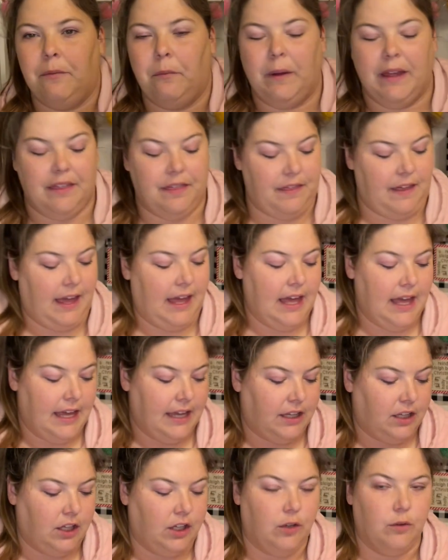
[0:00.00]
with a
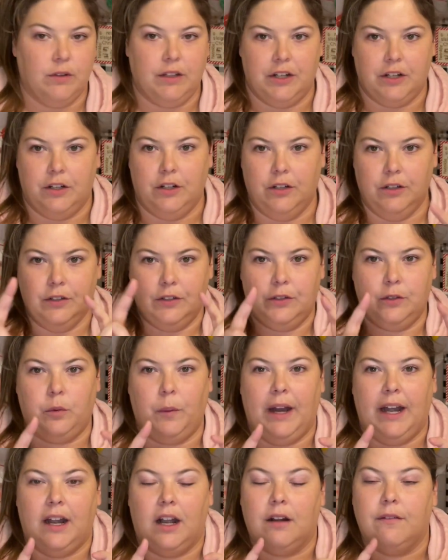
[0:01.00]
cute little
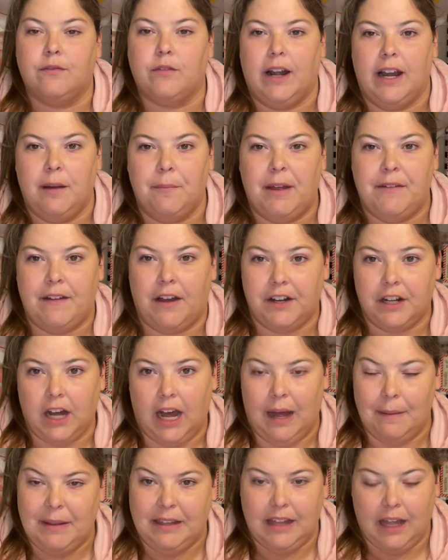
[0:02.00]
square frame I found at
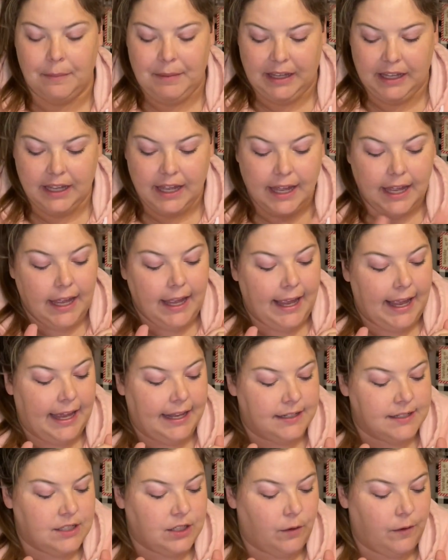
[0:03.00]
Hobby Lobby.
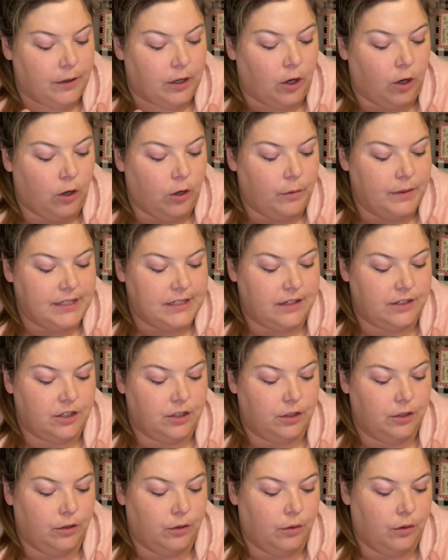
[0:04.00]
And so the goal was to
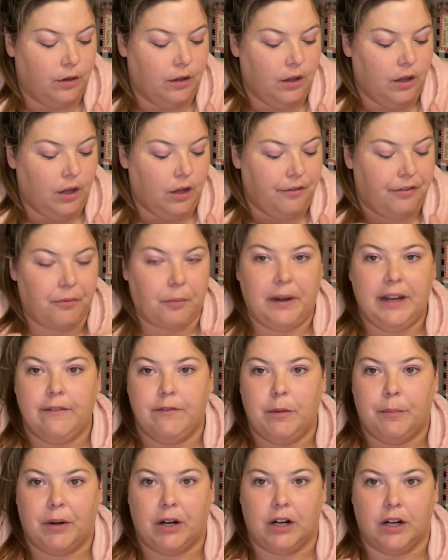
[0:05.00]
do three of
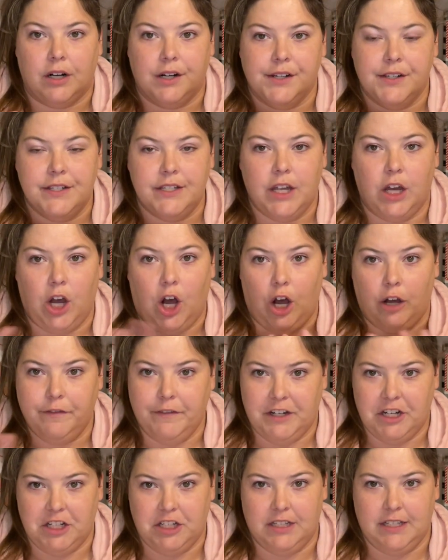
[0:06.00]
the birds all
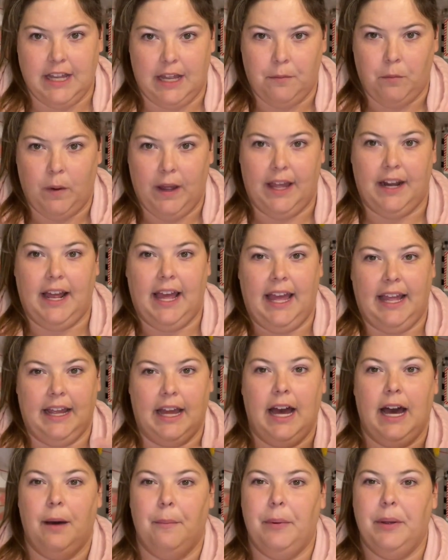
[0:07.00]
finished the same way to hang
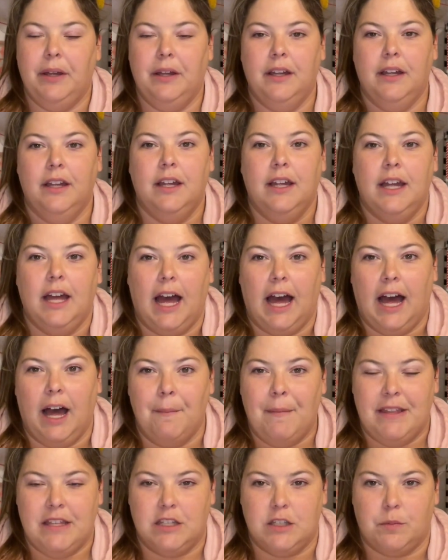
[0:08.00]
up um,
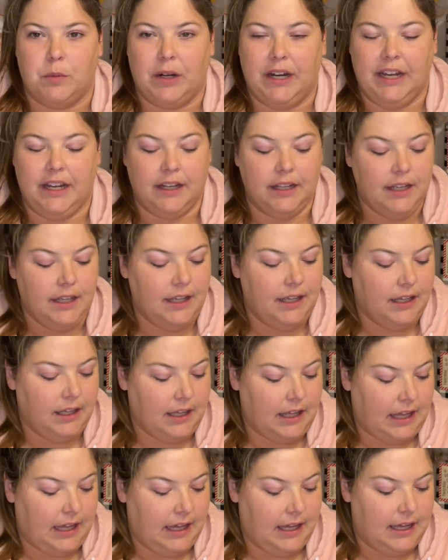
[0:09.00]
in the spring.
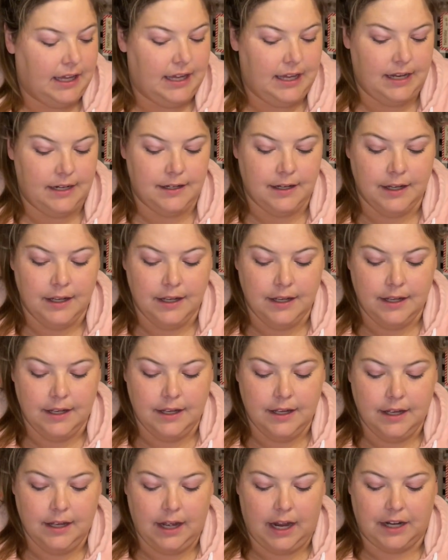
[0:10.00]
And
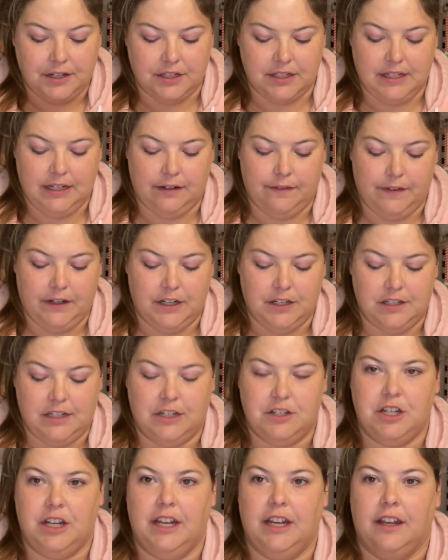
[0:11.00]
I just need to finish
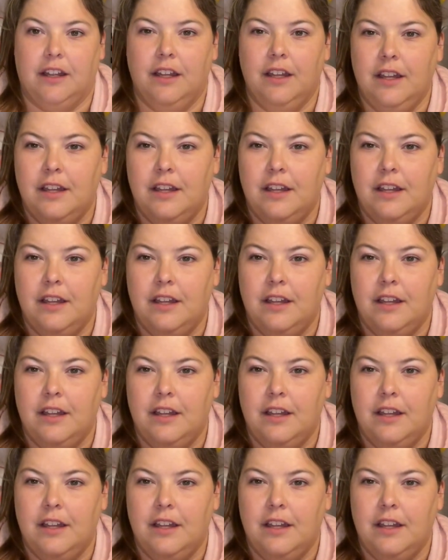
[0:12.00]
stitching